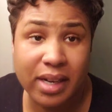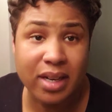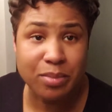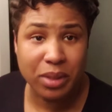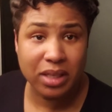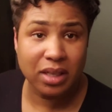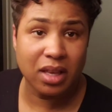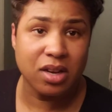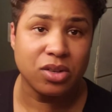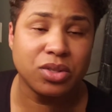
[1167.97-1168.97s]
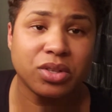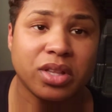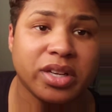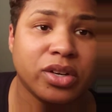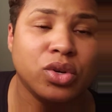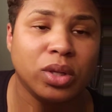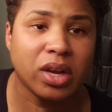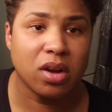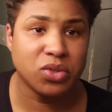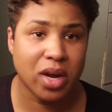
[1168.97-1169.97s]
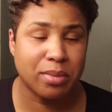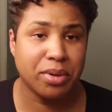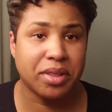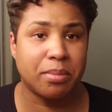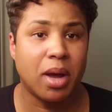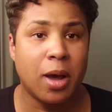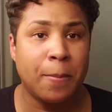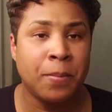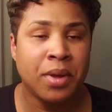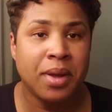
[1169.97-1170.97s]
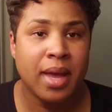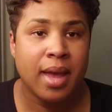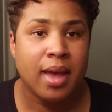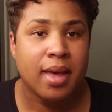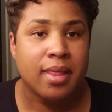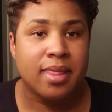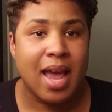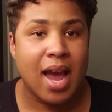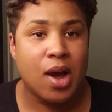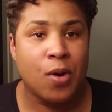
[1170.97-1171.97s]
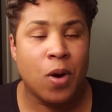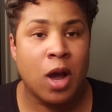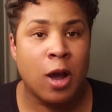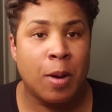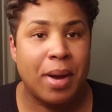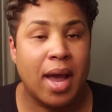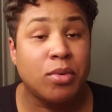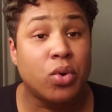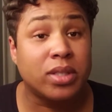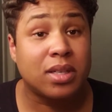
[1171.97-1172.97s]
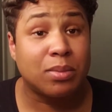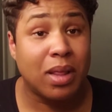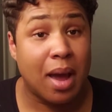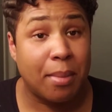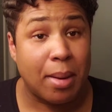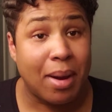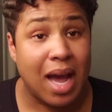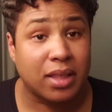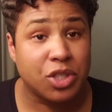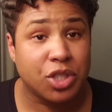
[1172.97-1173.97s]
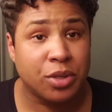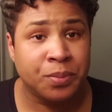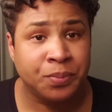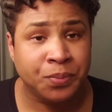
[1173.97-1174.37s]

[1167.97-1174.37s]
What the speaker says: and unplug those so that they're cooling off so I can put them up. Now I'm going to apply my polisher.